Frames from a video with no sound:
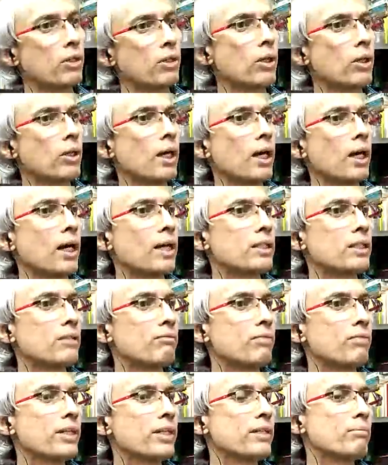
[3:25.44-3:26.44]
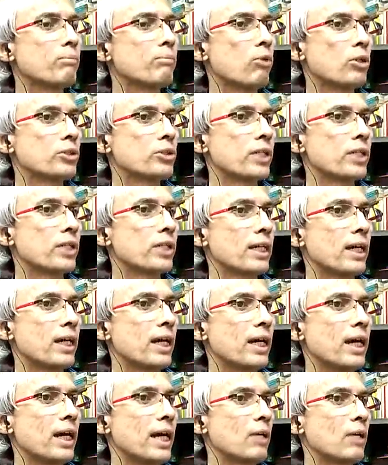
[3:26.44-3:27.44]
at the Freedom Project
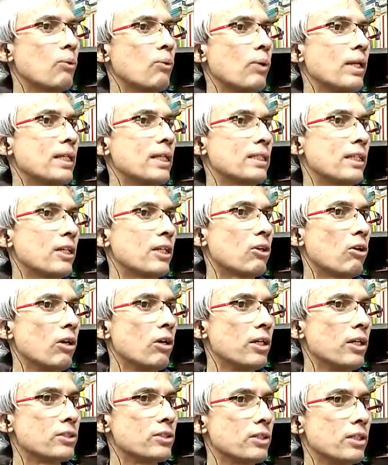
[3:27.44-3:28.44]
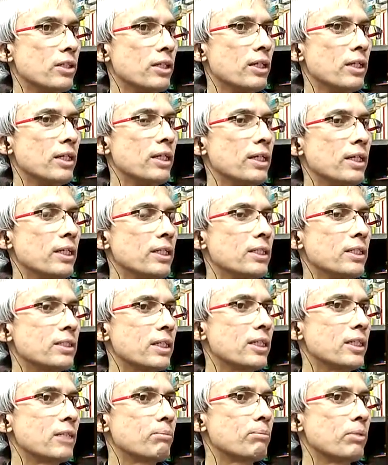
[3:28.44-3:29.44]
at Wellesley College. He
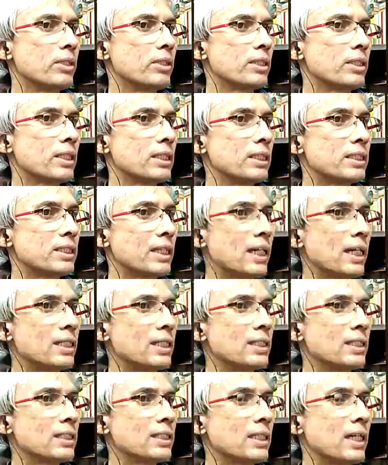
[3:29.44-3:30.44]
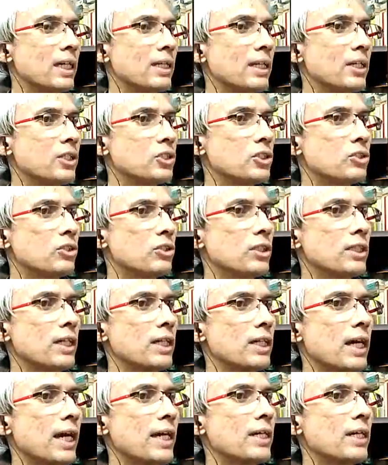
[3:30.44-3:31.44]
studied political science and history
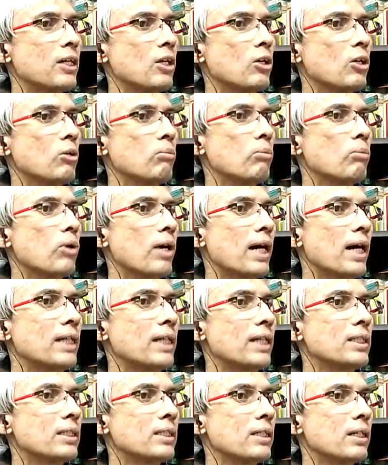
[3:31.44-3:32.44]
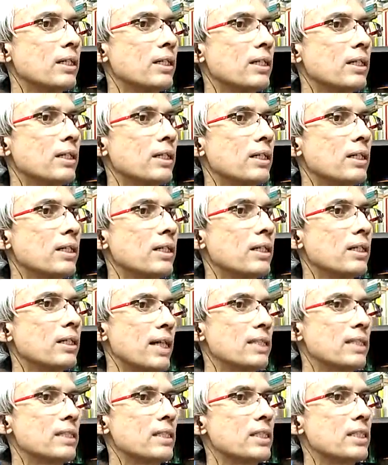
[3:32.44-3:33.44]
at
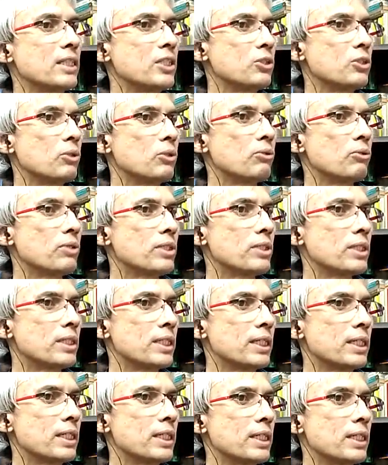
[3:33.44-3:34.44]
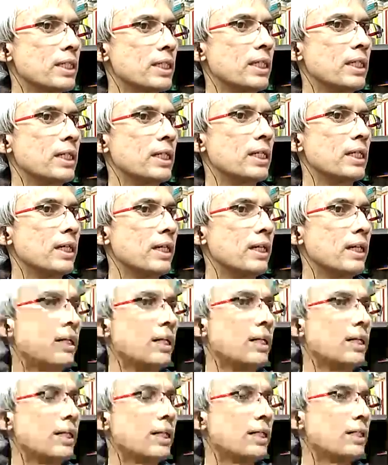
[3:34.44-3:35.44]
Bogazici University
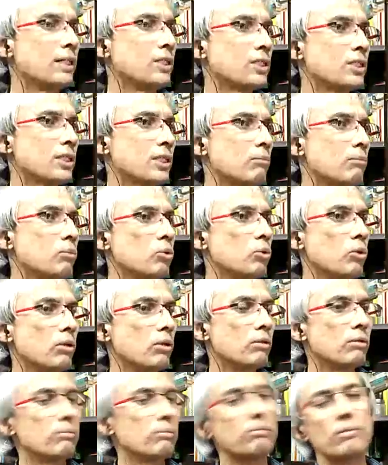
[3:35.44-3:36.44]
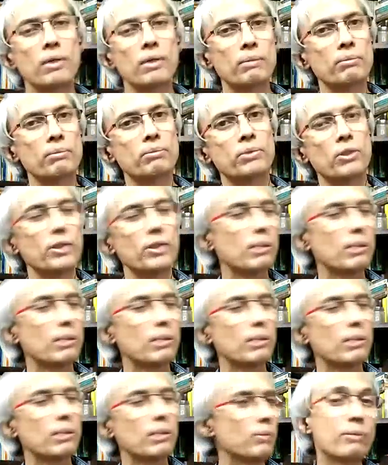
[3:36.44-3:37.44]
in Istanbul. I'm sorry, I
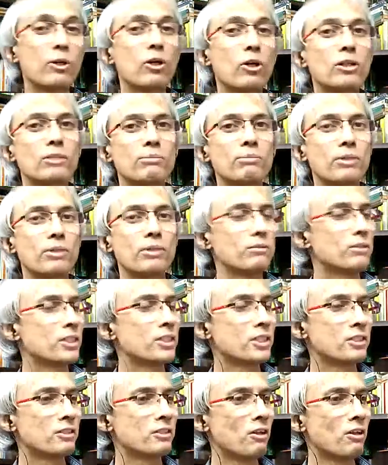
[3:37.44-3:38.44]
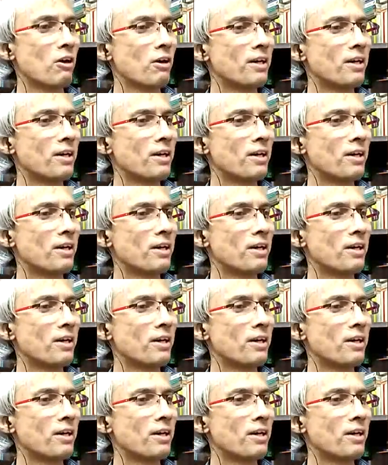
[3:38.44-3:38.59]
got the pronunciation wrong.